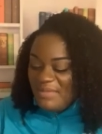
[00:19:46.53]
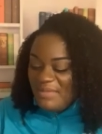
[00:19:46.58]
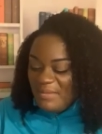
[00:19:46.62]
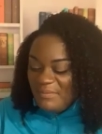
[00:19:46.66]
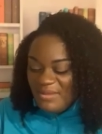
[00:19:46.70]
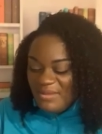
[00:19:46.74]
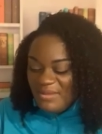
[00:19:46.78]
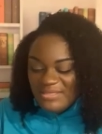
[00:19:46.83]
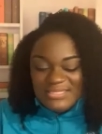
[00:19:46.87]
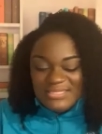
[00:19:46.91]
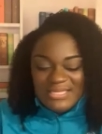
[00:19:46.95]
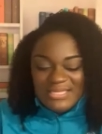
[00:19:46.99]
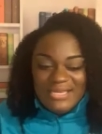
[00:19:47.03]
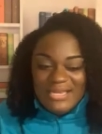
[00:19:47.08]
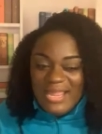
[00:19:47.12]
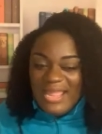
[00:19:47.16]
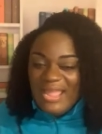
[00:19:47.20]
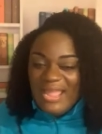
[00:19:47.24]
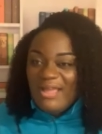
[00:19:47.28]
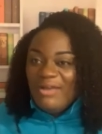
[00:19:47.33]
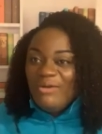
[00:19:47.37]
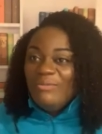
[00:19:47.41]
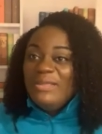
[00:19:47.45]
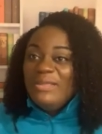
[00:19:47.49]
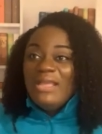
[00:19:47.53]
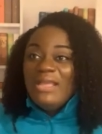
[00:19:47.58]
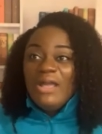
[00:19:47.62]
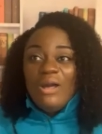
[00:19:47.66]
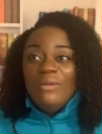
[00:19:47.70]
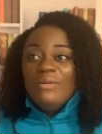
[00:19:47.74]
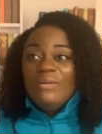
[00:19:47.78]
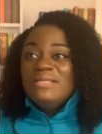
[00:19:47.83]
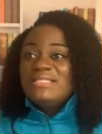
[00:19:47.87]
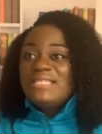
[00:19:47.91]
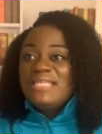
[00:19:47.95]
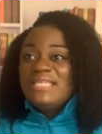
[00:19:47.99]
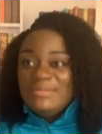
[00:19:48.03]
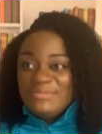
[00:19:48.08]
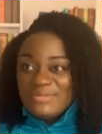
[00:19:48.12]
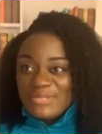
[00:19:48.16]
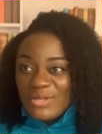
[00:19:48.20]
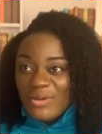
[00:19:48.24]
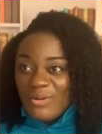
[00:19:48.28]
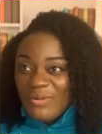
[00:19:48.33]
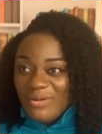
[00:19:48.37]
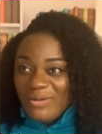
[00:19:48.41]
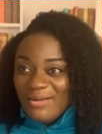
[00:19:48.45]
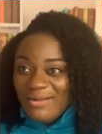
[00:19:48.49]
boss said, now we always keep
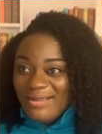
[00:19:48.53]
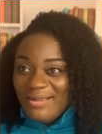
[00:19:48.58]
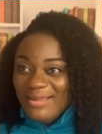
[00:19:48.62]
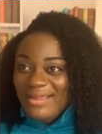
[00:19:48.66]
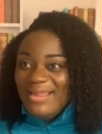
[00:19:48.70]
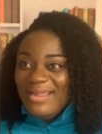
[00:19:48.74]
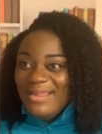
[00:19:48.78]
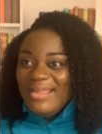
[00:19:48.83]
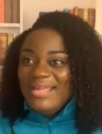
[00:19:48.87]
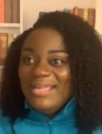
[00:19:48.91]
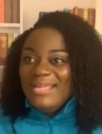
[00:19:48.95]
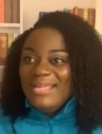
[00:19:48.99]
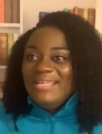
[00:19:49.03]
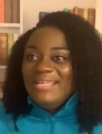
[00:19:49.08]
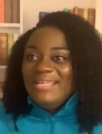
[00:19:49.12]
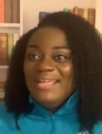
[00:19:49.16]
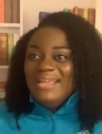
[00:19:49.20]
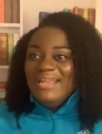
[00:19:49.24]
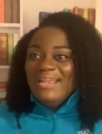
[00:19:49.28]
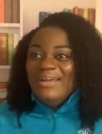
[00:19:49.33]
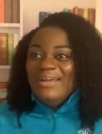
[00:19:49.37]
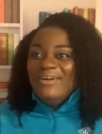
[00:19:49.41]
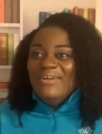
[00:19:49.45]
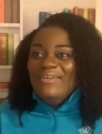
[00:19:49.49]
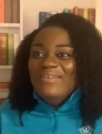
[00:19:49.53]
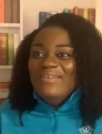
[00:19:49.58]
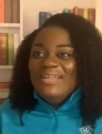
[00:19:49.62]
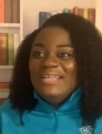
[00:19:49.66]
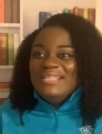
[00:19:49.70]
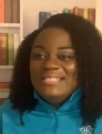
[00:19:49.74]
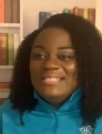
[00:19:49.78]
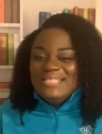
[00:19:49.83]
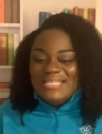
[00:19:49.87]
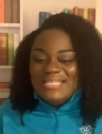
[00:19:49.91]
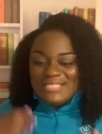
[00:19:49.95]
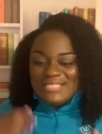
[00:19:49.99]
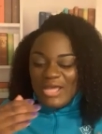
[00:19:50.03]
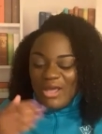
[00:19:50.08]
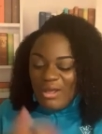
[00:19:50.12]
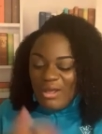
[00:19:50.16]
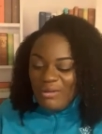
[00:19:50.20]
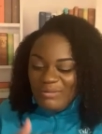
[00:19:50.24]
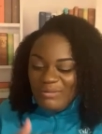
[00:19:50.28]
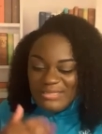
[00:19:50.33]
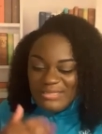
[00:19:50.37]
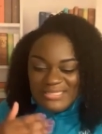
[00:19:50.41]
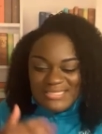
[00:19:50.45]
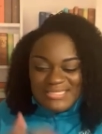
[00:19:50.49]
score. You know, it's
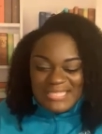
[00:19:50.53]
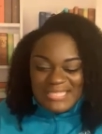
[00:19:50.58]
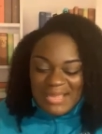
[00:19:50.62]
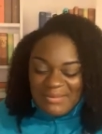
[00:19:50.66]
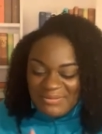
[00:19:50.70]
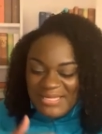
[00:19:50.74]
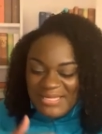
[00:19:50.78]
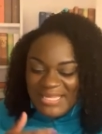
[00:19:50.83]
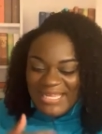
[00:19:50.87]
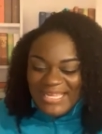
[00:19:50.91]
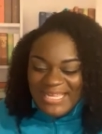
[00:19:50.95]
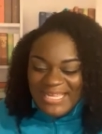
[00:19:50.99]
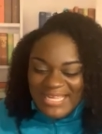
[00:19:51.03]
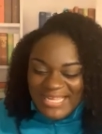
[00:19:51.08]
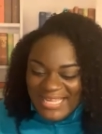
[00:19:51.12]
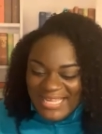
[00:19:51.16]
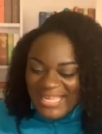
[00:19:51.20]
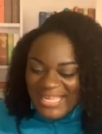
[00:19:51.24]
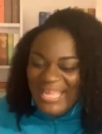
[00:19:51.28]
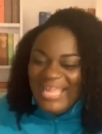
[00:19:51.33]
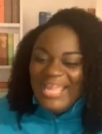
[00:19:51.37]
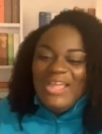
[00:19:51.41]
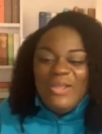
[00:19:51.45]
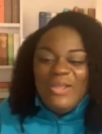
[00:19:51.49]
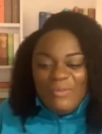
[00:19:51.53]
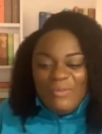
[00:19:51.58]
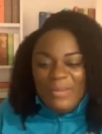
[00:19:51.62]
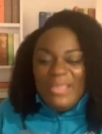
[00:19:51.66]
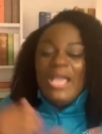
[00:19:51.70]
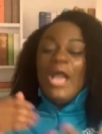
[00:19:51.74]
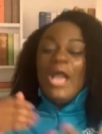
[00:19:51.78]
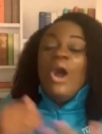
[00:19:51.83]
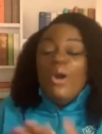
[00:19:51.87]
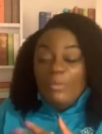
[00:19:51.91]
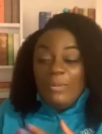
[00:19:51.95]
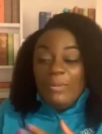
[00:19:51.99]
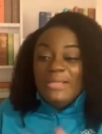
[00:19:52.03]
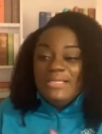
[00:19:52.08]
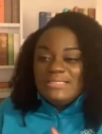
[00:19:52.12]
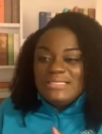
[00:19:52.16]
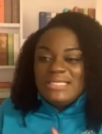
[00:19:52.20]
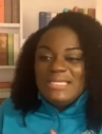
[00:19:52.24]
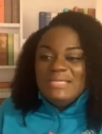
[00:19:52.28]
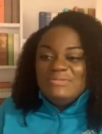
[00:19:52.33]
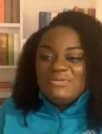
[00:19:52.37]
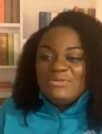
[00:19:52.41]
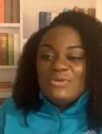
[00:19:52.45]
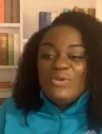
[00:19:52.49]
always something. We always
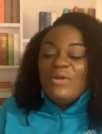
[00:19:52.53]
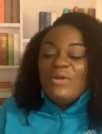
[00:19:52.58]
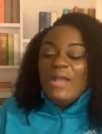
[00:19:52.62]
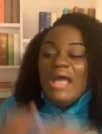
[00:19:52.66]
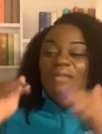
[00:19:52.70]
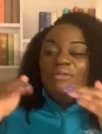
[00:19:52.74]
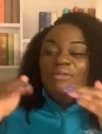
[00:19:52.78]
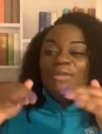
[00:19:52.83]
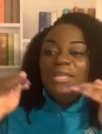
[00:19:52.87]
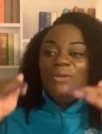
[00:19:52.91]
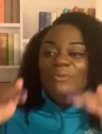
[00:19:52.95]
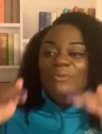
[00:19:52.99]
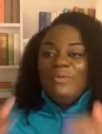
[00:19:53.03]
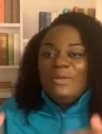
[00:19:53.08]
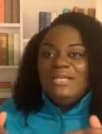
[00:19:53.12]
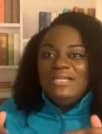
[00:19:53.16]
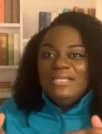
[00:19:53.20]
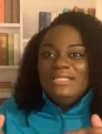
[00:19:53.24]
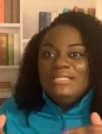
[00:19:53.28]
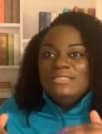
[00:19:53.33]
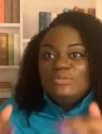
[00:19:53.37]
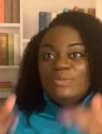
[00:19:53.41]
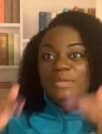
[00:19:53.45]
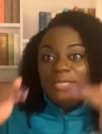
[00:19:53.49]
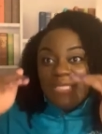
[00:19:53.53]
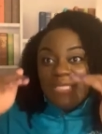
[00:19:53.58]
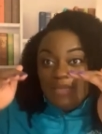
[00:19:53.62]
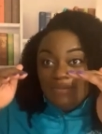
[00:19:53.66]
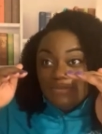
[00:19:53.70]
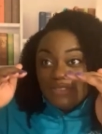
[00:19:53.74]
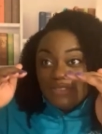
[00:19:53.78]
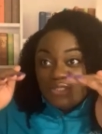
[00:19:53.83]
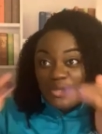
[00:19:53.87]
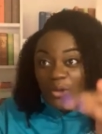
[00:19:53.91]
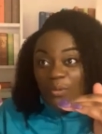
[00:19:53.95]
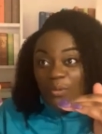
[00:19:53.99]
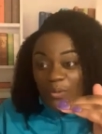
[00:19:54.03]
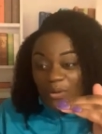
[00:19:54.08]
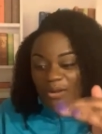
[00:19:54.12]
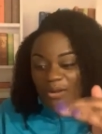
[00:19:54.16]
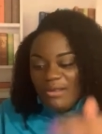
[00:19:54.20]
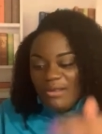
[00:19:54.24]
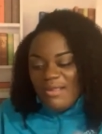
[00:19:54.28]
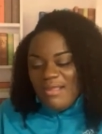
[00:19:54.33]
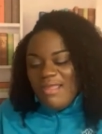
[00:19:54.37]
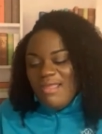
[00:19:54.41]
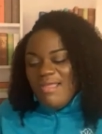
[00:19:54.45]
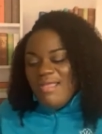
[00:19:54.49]
keep score. I don't care what it is. We keep score.
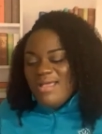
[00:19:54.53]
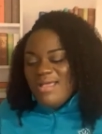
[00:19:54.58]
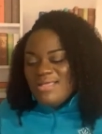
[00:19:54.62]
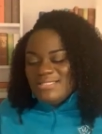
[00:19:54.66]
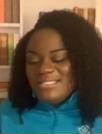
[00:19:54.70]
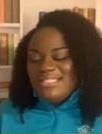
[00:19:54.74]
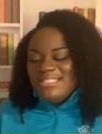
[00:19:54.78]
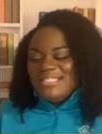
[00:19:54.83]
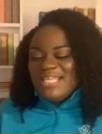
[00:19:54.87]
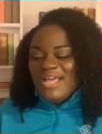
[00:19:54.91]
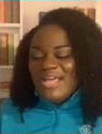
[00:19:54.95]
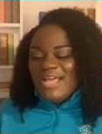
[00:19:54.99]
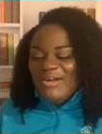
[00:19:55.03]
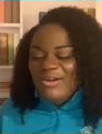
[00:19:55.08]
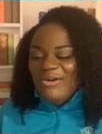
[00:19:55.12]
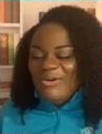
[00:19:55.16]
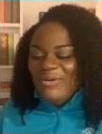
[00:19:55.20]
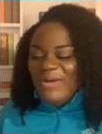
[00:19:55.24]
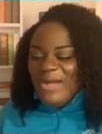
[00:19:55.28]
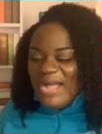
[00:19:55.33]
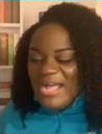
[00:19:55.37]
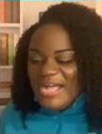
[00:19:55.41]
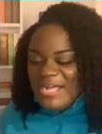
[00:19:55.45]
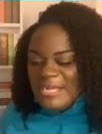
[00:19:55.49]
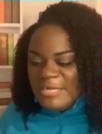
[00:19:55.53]
So,